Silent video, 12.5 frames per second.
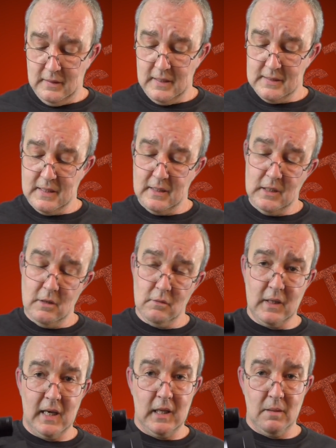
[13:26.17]
This in the
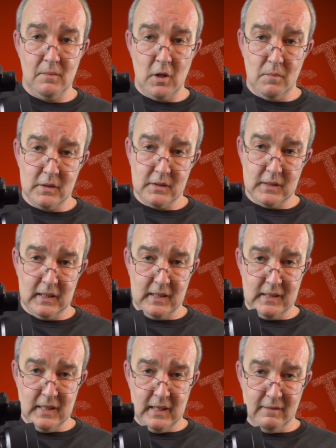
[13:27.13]
UK at the moment, I
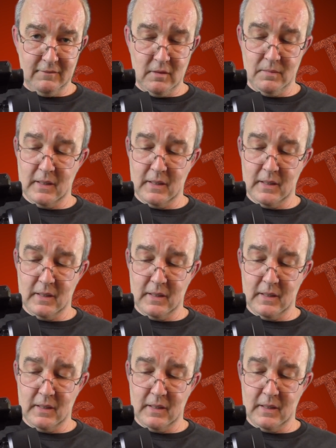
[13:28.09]
can get it for